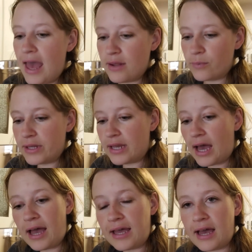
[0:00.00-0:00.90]
And when
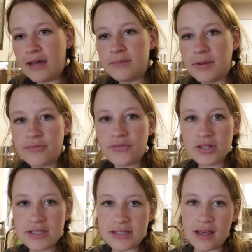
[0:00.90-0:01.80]
I had my
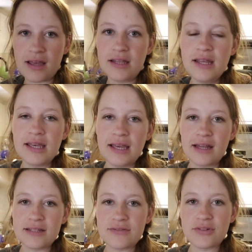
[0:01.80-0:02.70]
first son, he
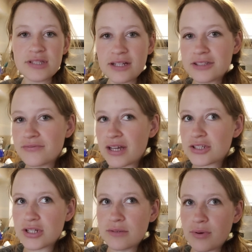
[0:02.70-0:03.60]
had his first ear
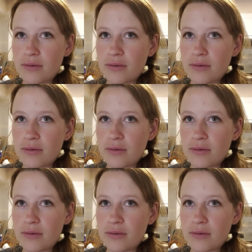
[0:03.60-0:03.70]
infection,